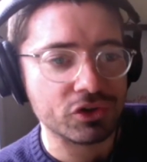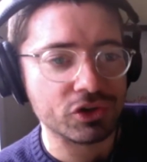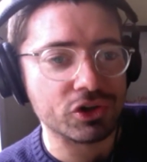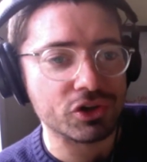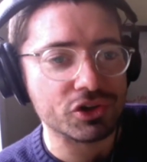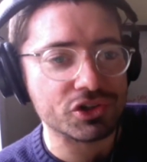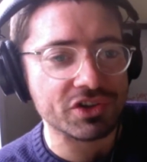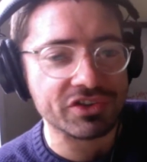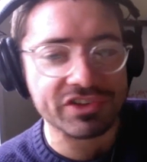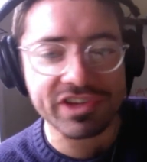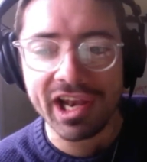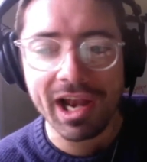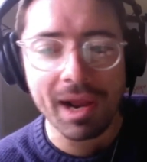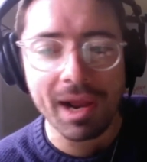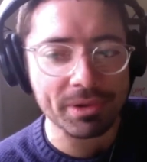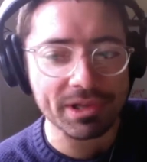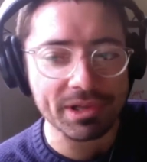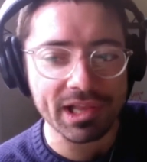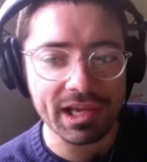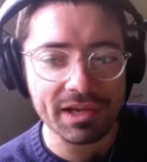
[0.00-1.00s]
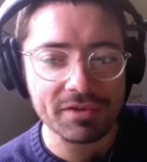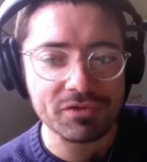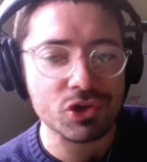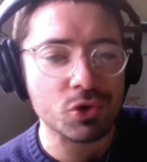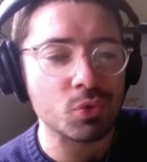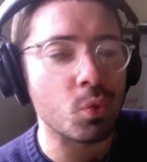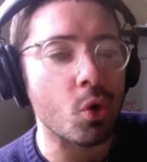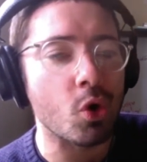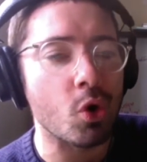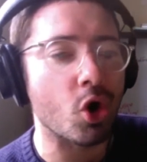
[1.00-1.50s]
you just get up and leave? Do
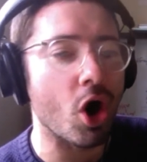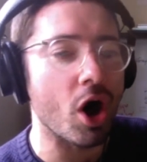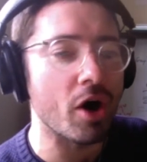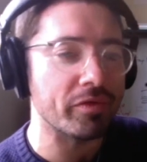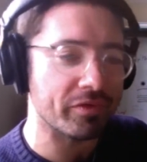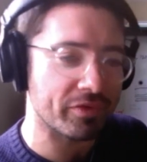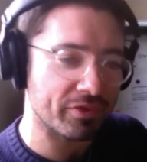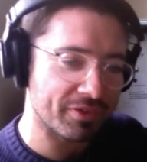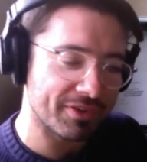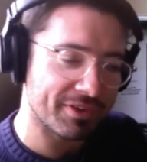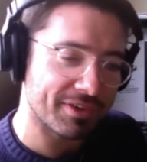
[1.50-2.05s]
you walk off?